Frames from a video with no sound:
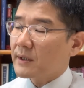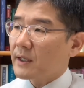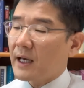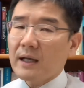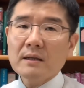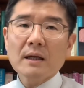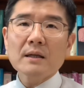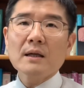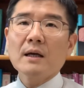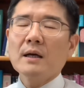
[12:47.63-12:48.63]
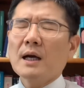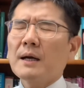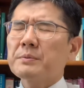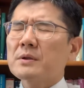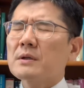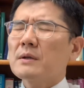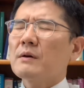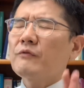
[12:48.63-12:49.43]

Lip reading: And then after